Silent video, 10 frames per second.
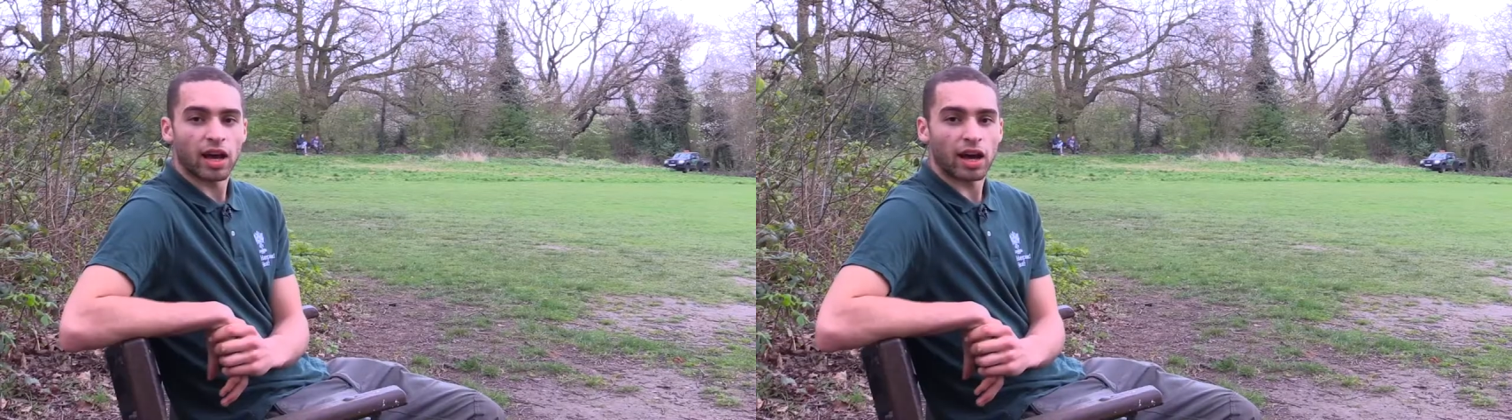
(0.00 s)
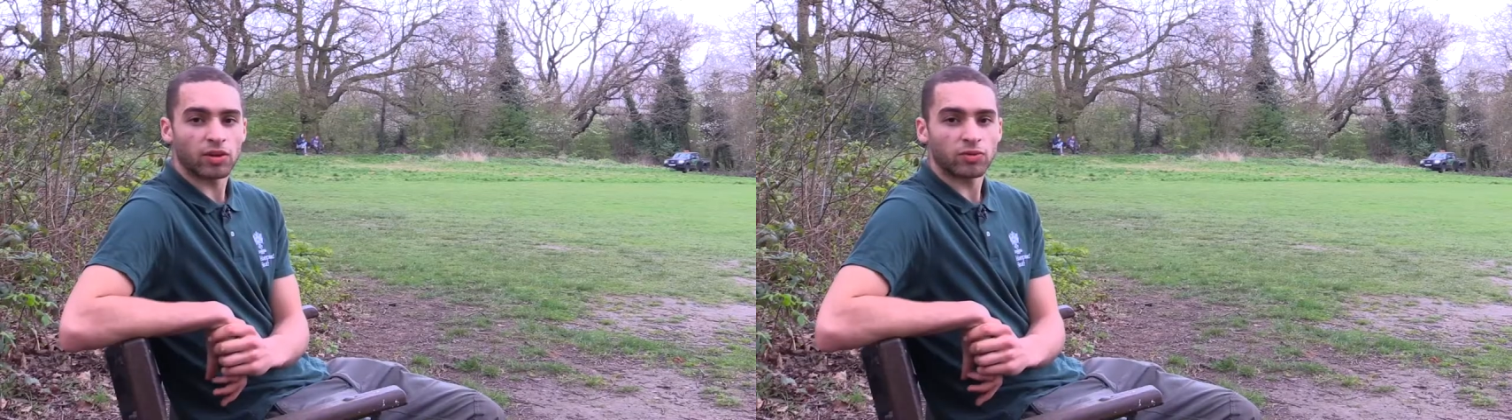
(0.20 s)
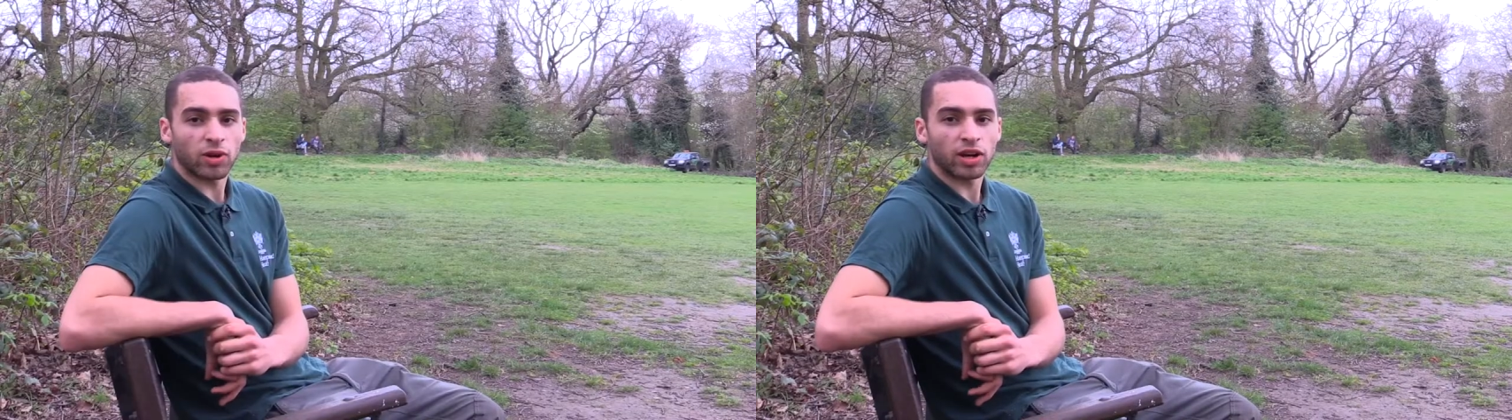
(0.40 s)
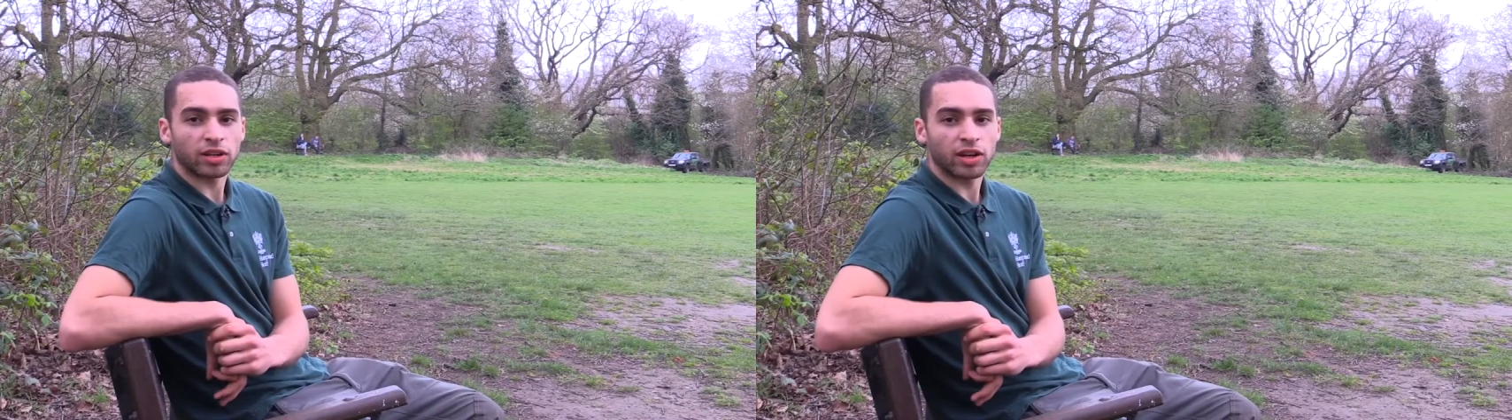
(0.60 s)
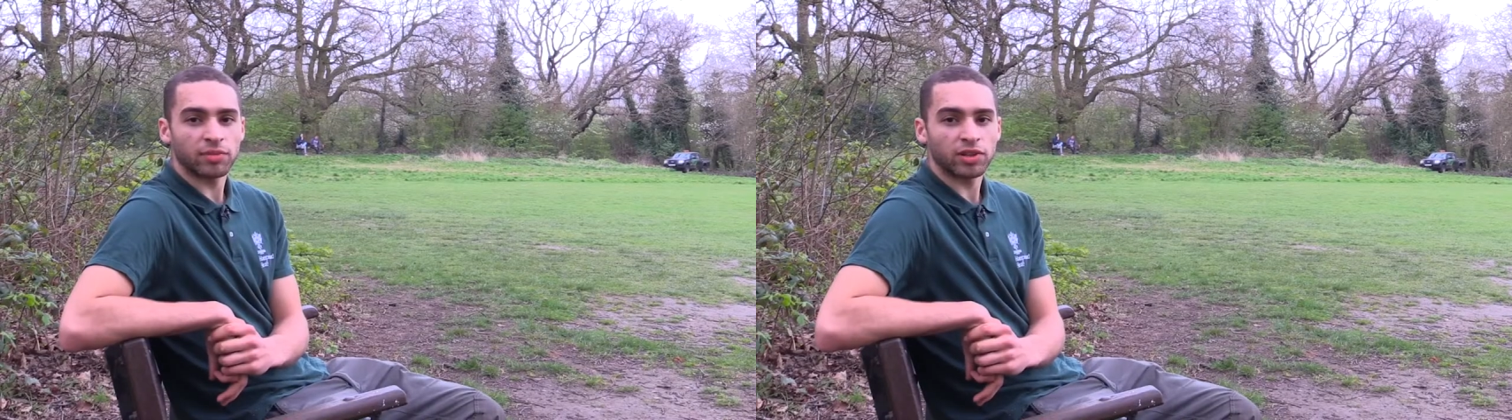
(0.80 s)
Out of work,
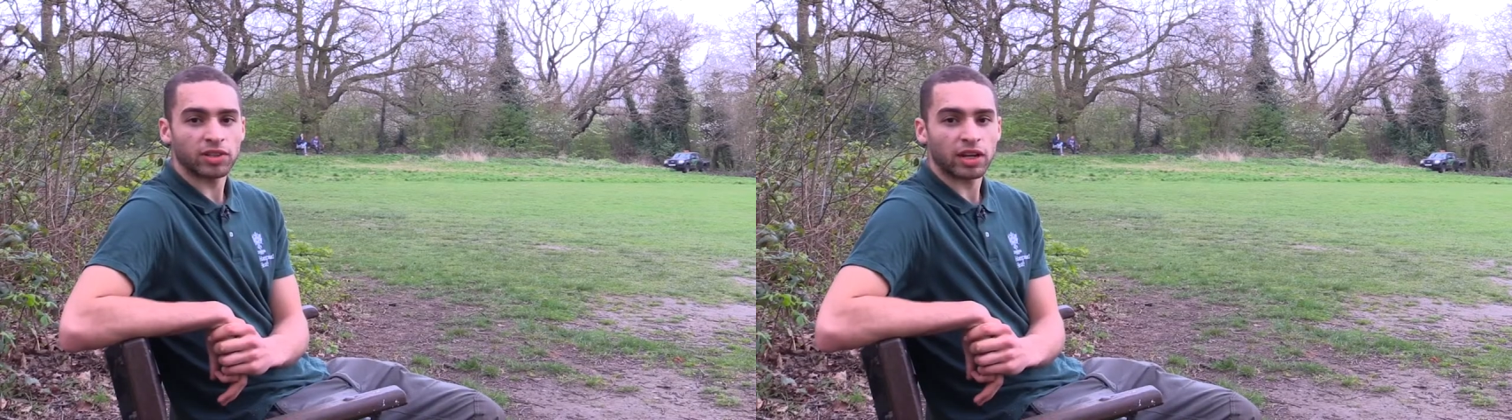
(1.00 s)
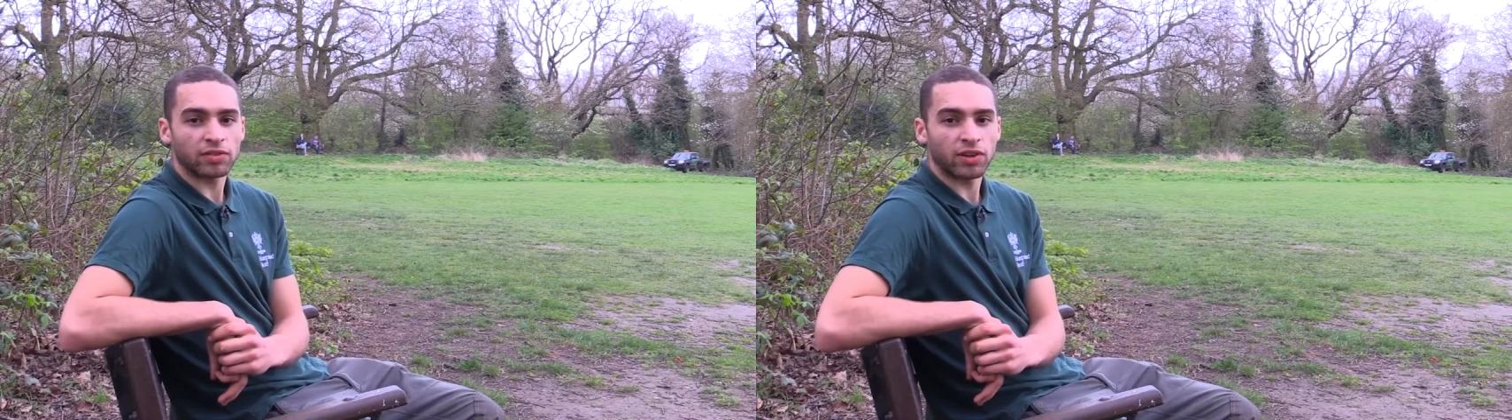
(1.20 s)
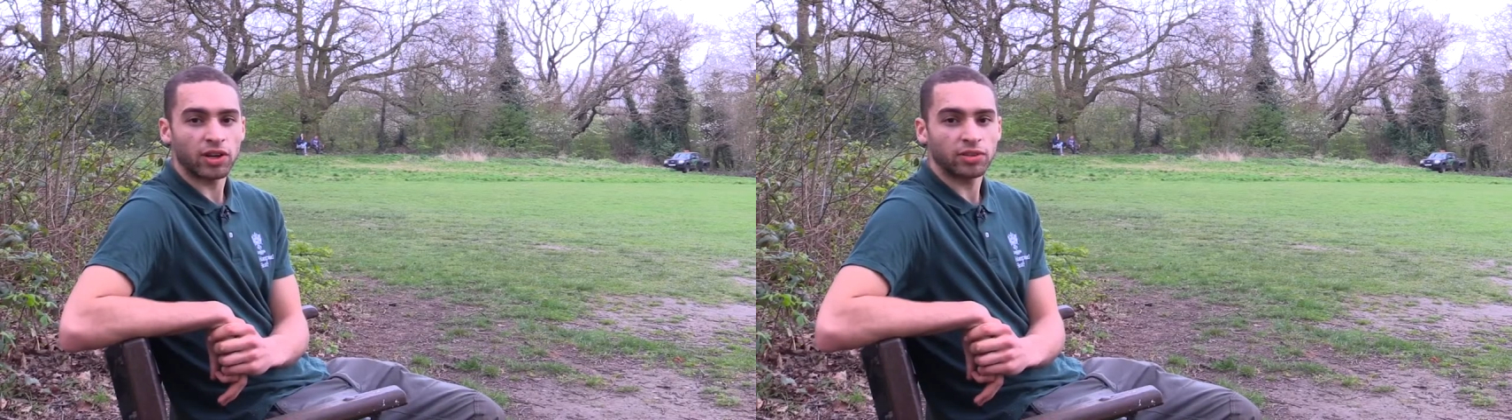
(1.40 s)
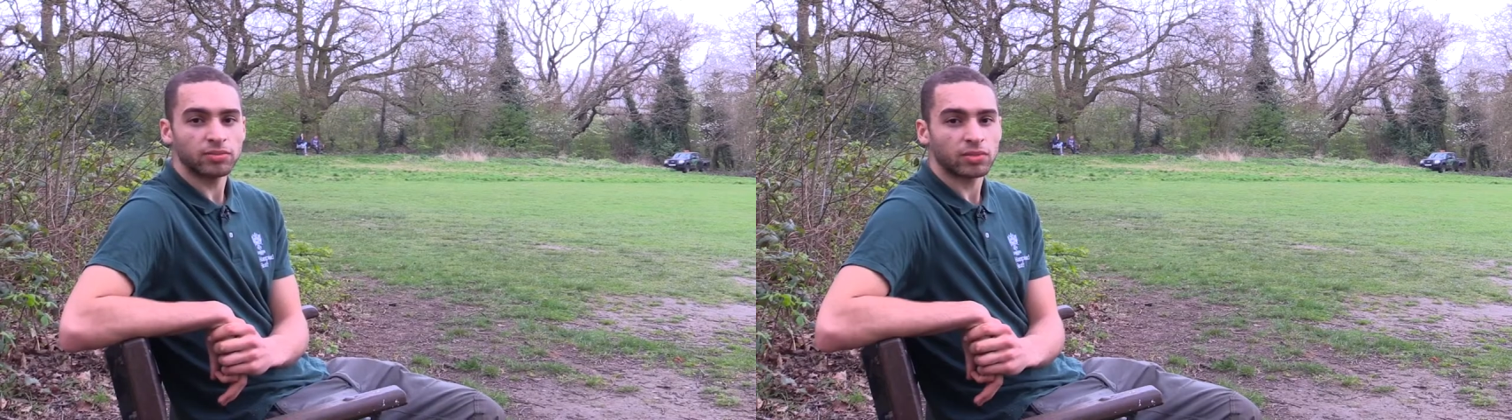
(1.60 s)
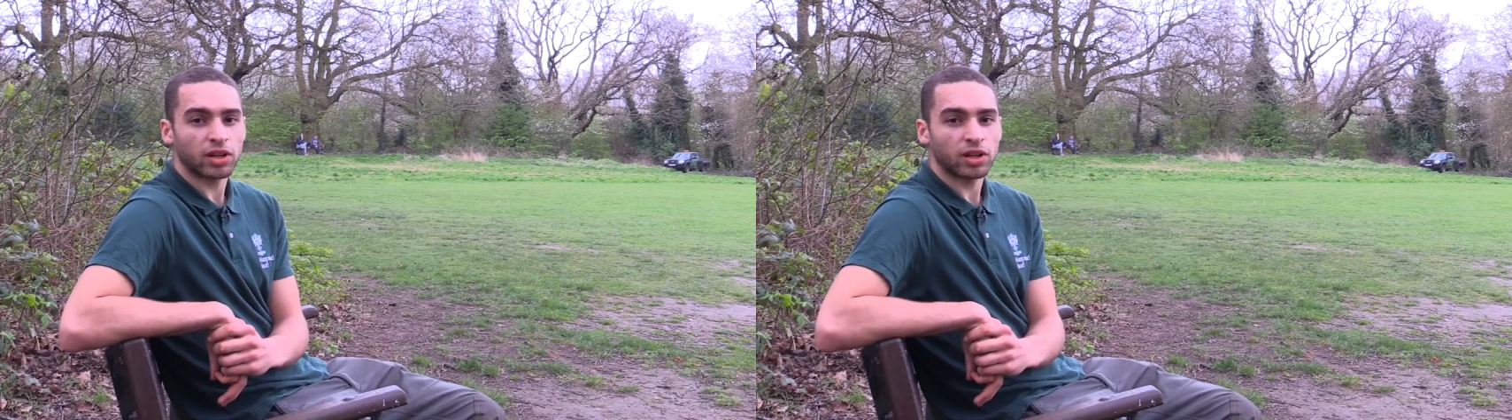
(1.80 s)
I moved out of home,